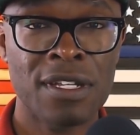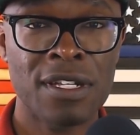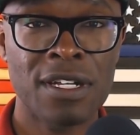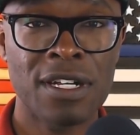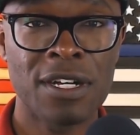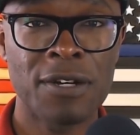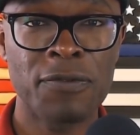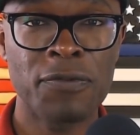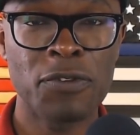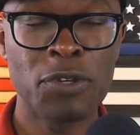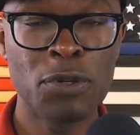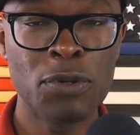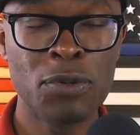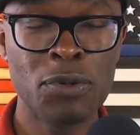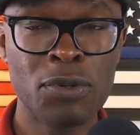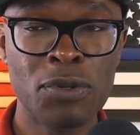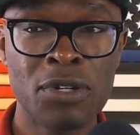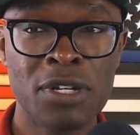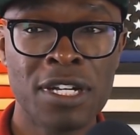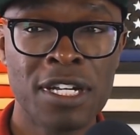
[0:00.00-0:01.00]
a
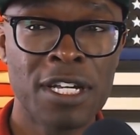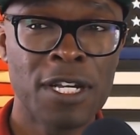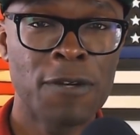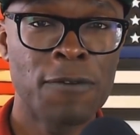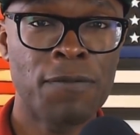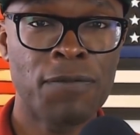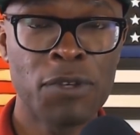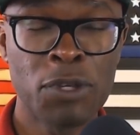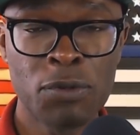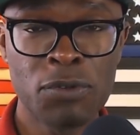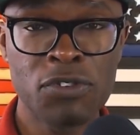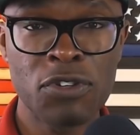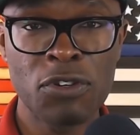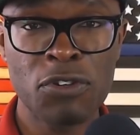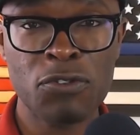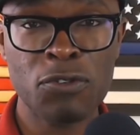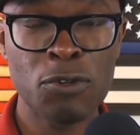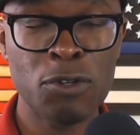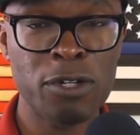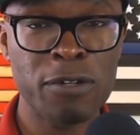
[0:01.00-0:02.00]
few fuses
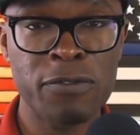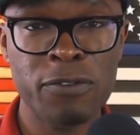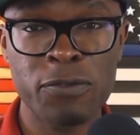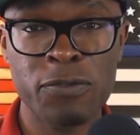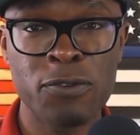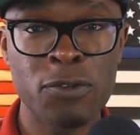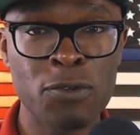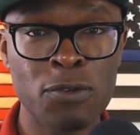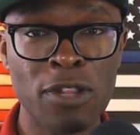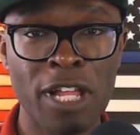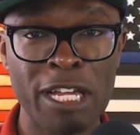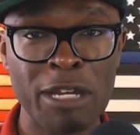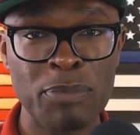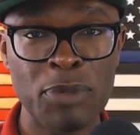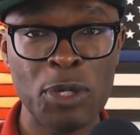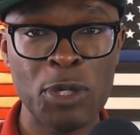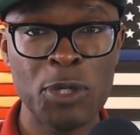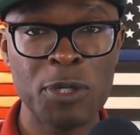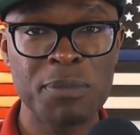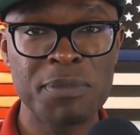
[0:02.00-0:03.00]
short of a full light
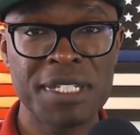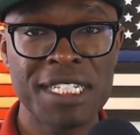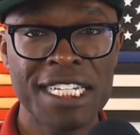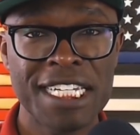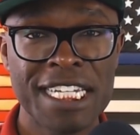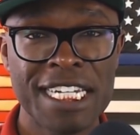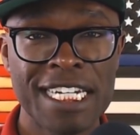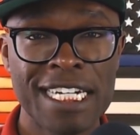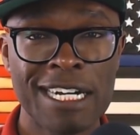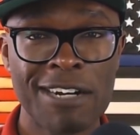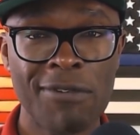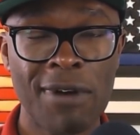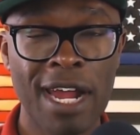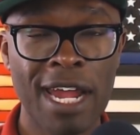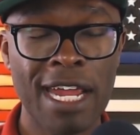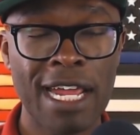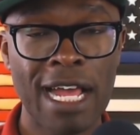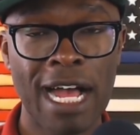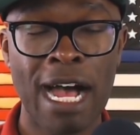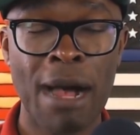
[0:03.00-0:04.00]
bulb. All
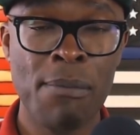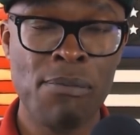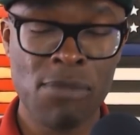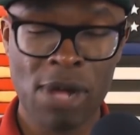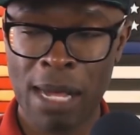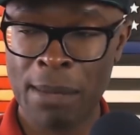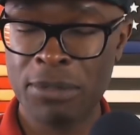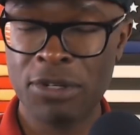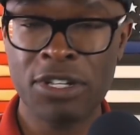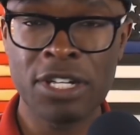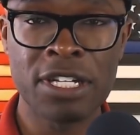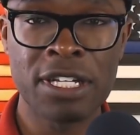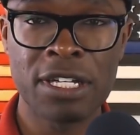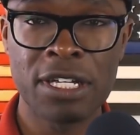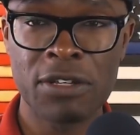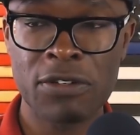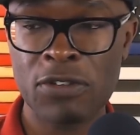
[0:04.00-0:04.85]
right, I'm good.